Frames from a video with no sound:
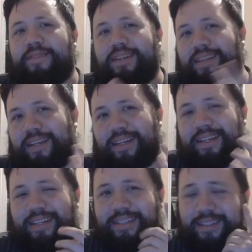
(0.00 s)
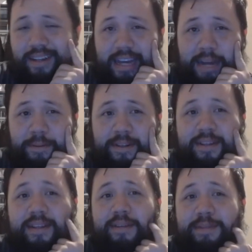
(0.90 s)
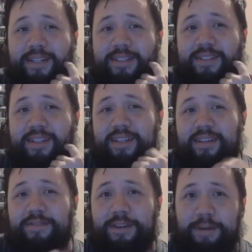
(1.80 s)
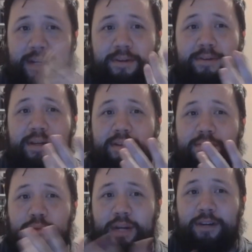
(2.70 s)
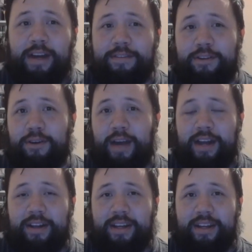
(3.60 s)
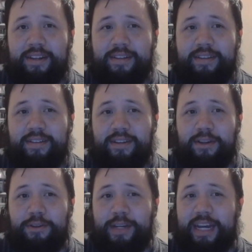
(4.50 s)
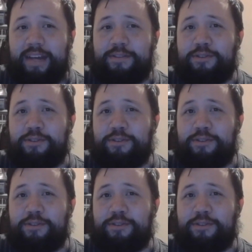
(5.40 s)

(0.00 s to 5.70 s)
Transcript: like it isn't going to happen because Figueiredo and Moreno have to go at it again. You know, you can't have two